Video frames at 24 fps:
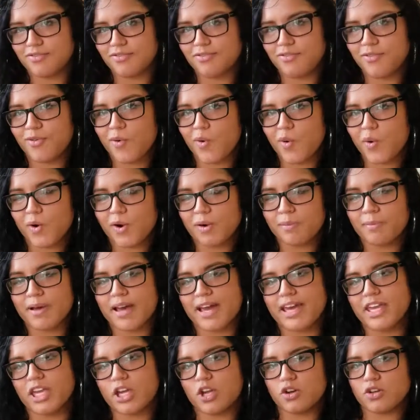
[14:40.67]
for my
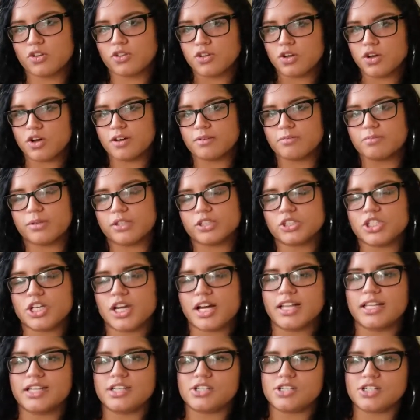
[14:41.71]
year-long book
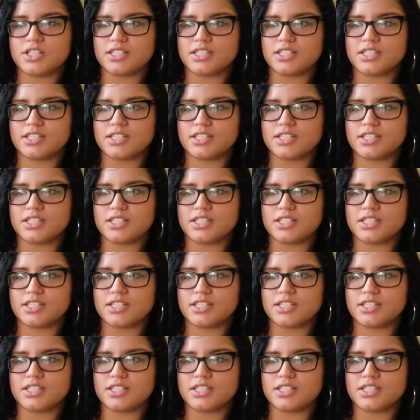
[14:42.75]
challenge,